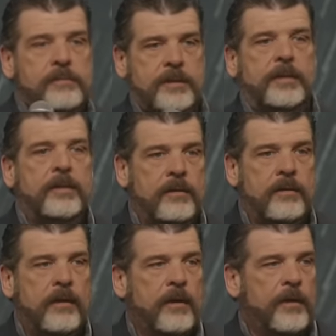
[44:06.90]
10
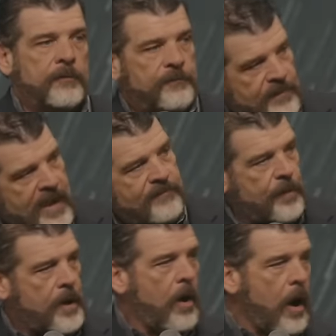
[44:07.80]

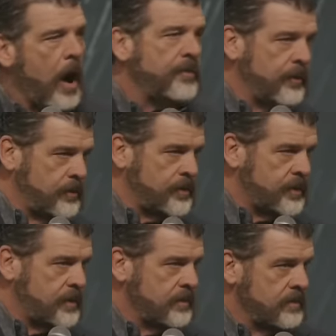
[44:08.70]
favorite
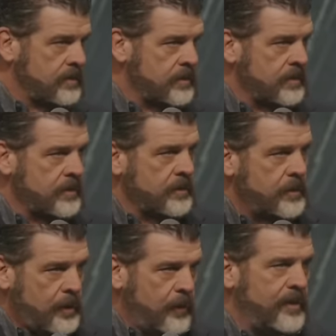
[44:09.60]
authors,
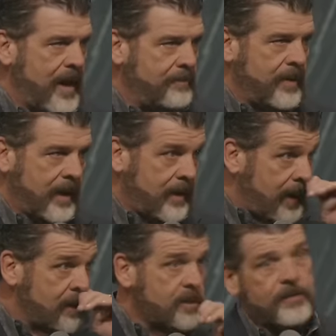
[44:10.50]
who would that be? And
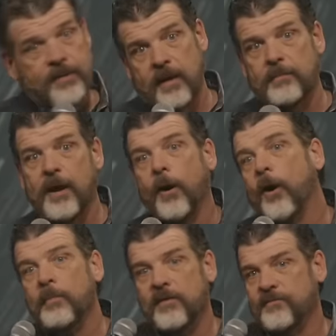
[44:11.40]
I start thinking about
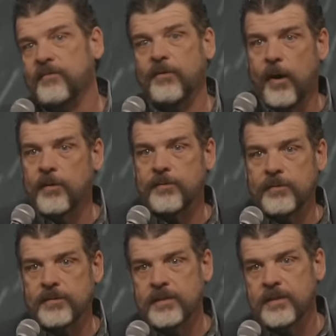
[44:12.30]
all my favorite
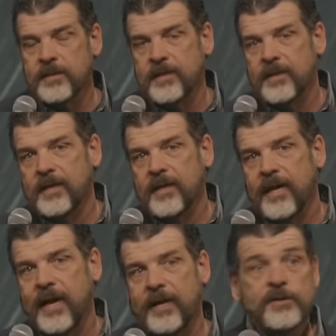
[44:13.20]
authors.
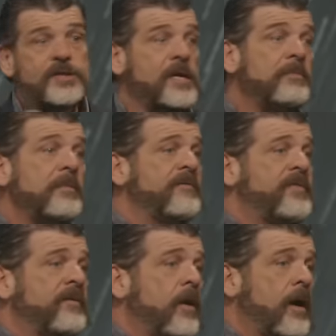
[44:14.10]
And there's some of my
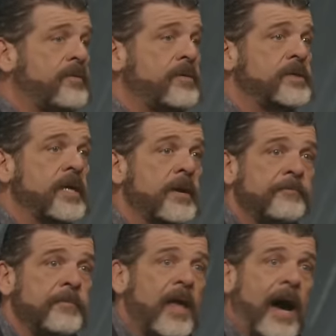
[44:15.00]
favorite authors,
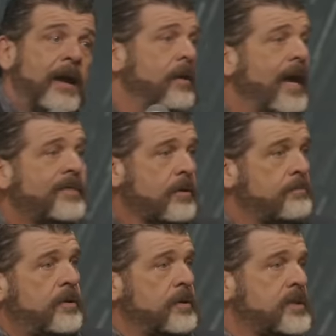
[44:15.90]
I don't like their
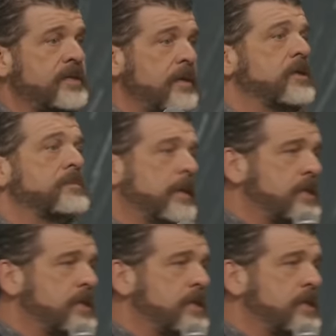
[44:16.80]
books near as much